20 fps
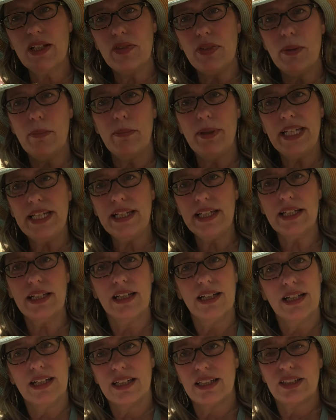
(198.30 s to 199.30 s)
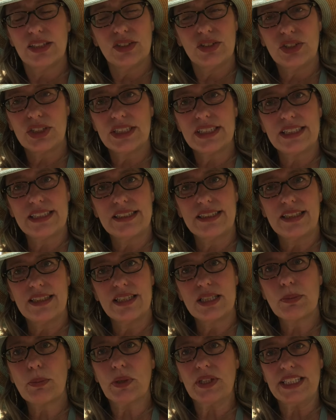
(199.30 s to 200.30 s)
The bee just
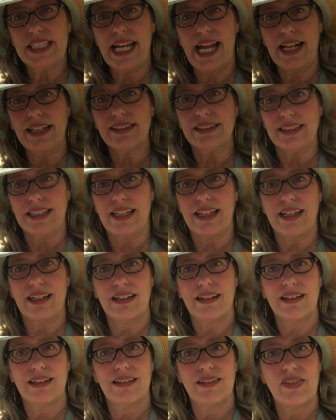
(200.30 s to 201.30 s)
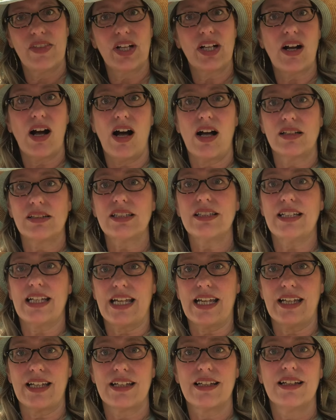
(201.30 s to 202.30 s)
is protecting the
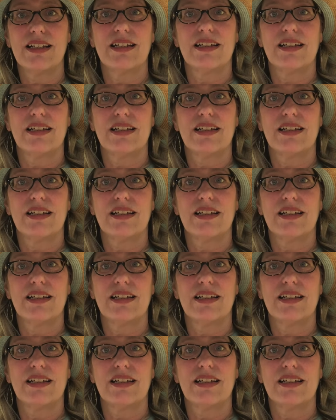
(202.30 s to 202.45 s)
colony.